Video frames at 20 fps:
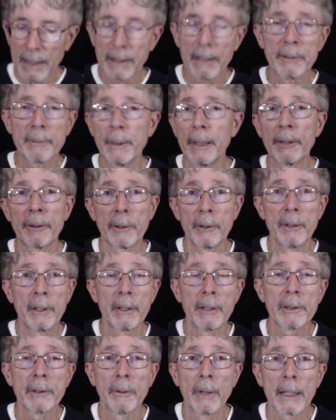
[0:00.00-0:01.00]
They've spent 30
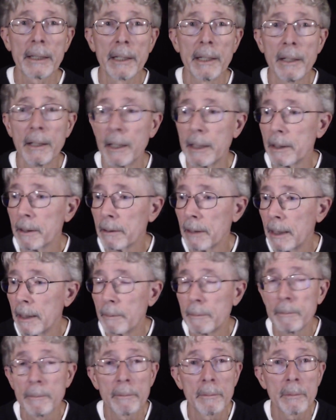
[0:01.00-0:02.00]
years directing
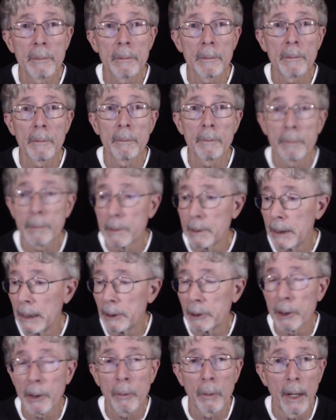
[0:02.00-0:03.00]
and
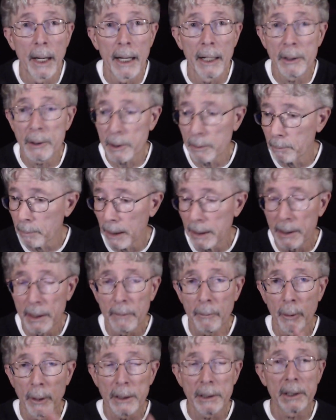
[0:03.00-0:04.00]
teaching choirs and
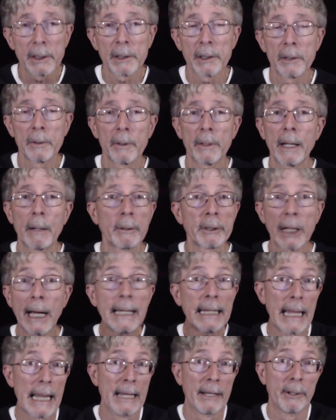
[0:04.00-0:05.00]
blending voices and doing that, which
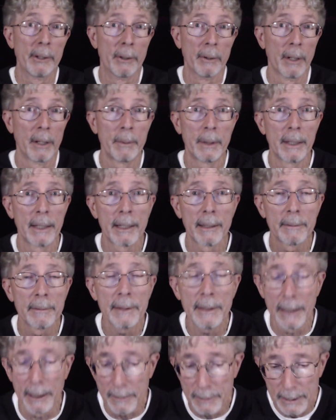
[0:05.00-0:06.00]
I can't do. I
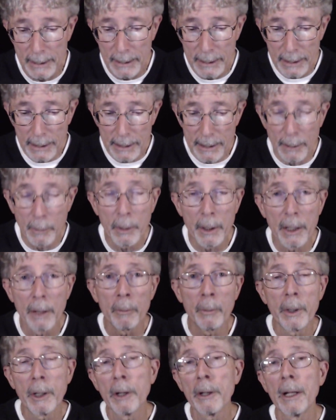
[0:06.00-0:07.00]
mean,
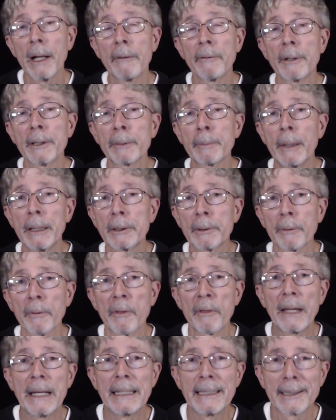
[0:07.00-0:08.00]
we all have our
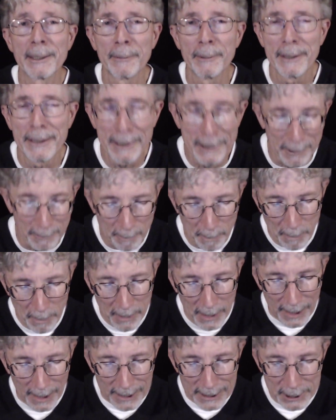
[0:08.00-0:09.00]
special things that we do.
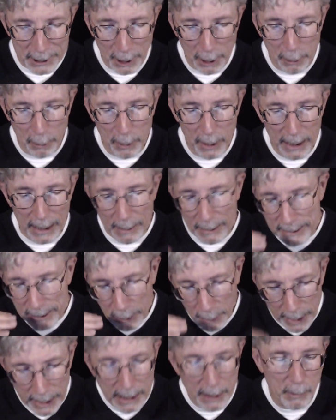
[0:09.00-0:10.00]
So
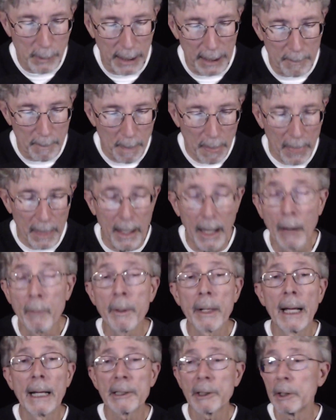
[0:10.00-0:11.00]
anyway, I
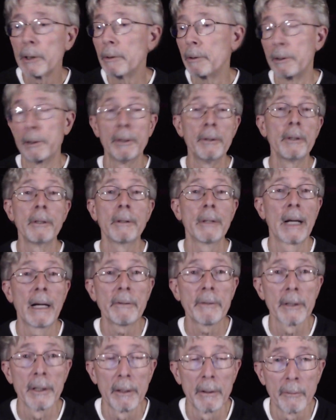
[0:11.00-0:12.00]
would ask you, do you
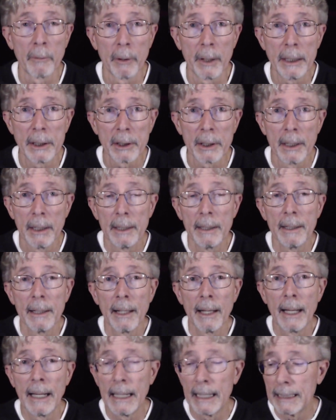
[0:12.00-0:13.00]
have a low voice?
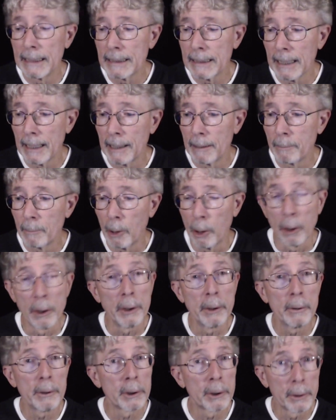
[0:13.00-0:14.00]
And
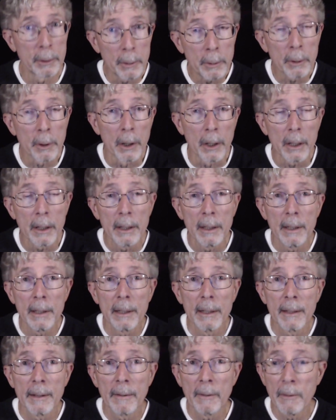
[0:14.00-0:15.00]
are you sure
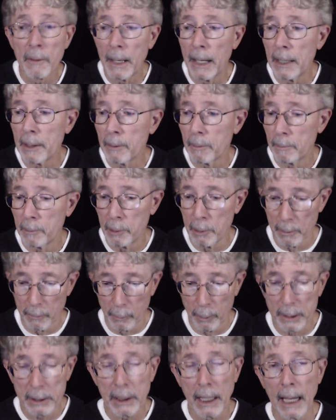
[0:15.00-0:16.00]
that your
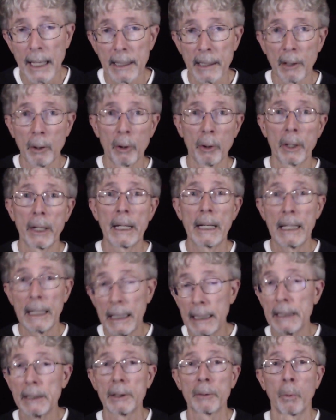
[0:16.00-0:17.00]
voice category
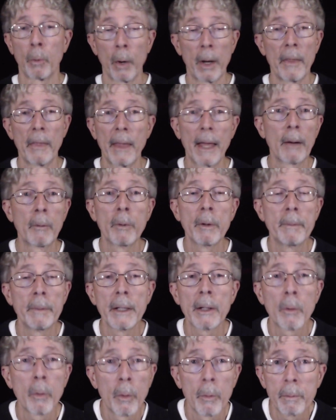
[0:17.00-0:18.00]
is one that would
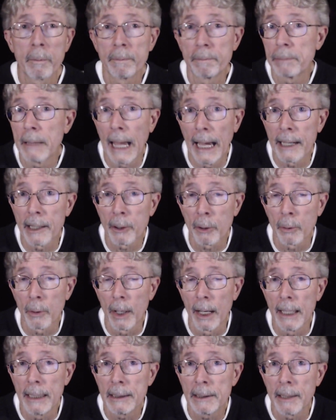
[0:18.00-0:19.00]
be
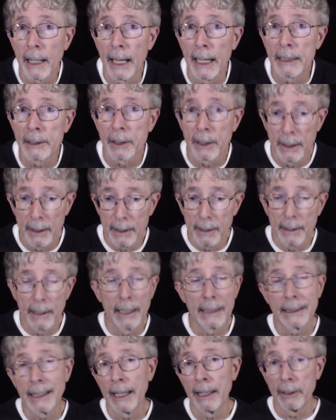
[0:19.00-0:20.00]
categorized as
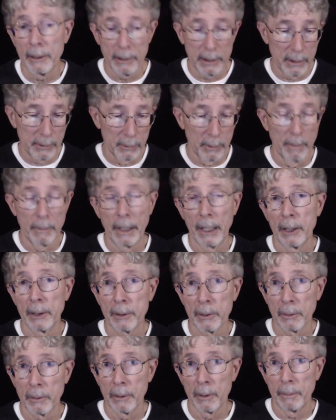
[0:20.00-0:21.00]
a tenor, either a
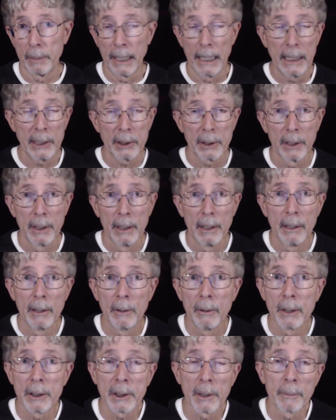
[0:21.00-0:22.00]
baritone or a bass,
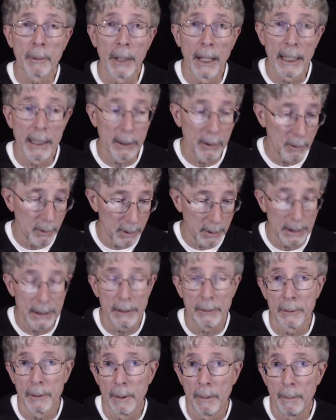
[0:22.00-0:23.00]
or a soprano,
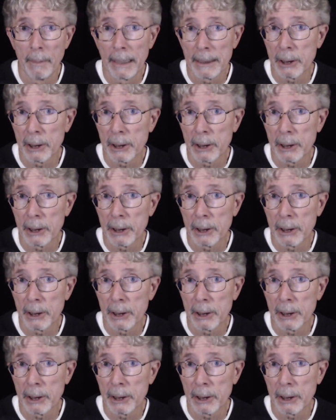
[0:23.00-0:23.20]
either a